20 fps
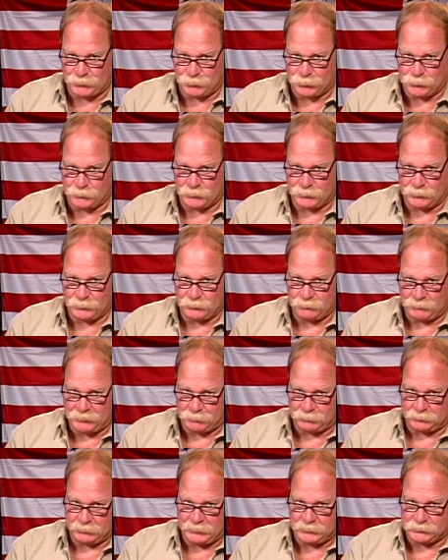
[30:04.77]
over the
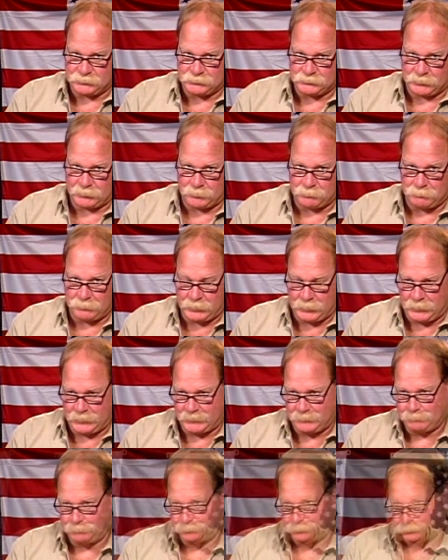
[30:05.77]
revelations that are
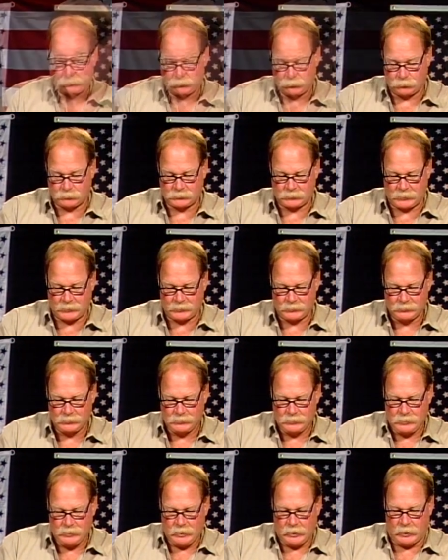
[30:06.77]
made, Okay,
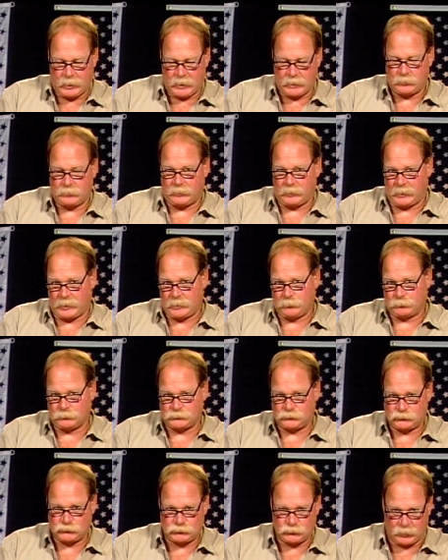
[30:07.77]
I
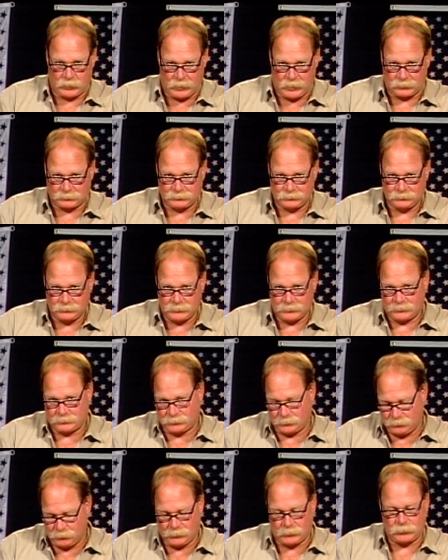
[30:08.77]
was shocked, and
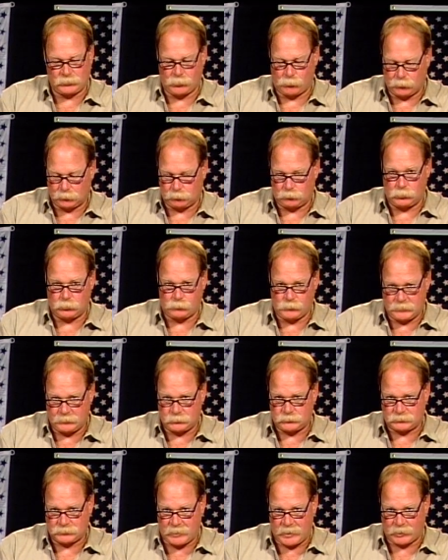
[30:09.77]
you got to go a long way
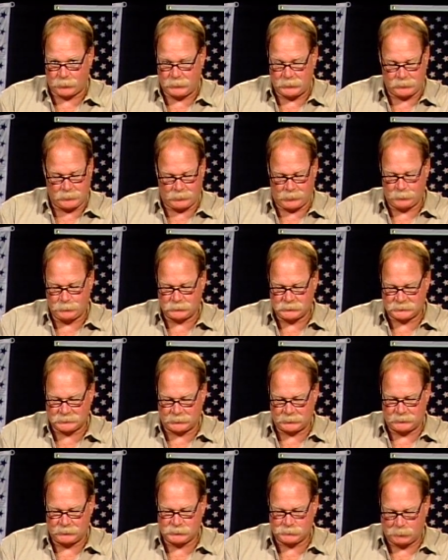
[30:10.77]
to shock me now. I've been
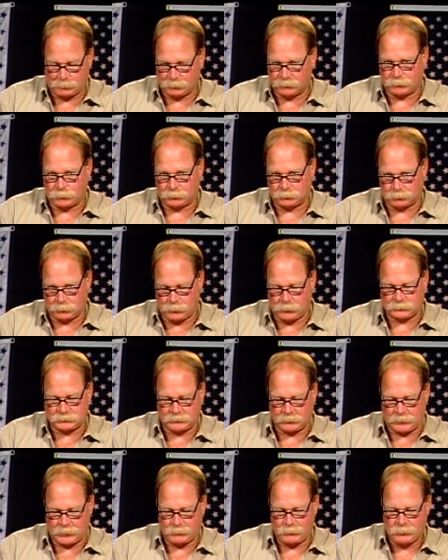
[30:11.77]
studying these people for a long
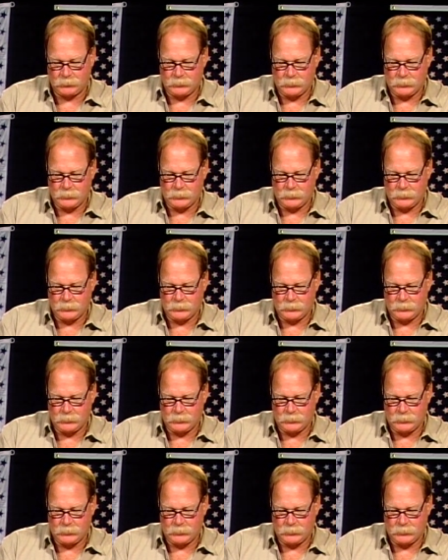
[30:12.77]
time.